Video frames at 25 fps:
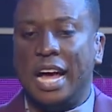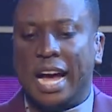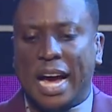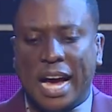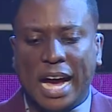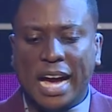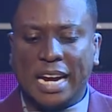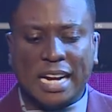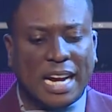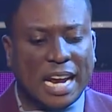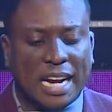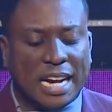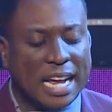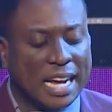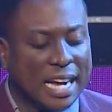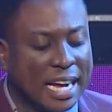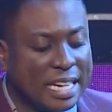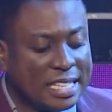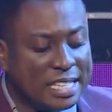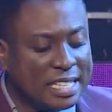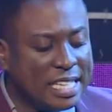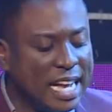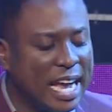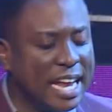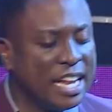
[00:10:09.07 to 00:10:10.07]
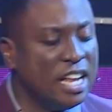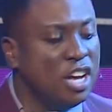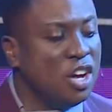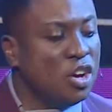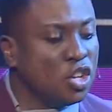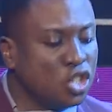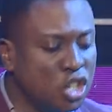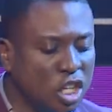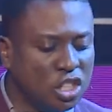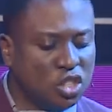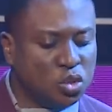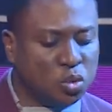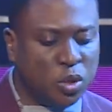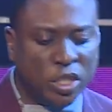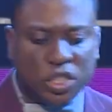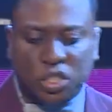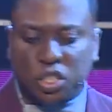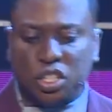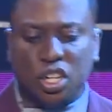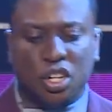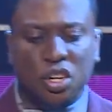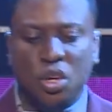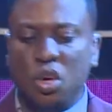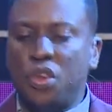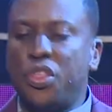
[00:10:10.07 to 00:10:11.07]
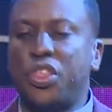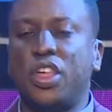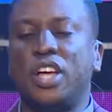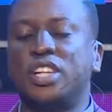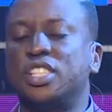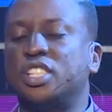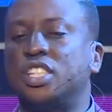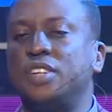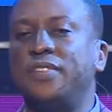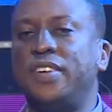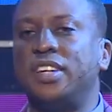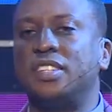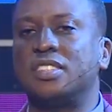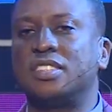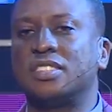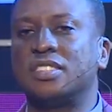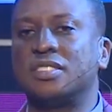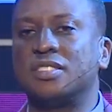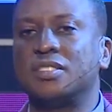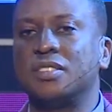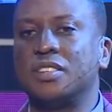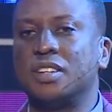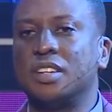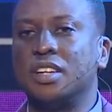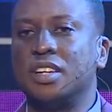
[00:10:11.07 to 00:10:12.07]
And like I said, just read through the New Testament.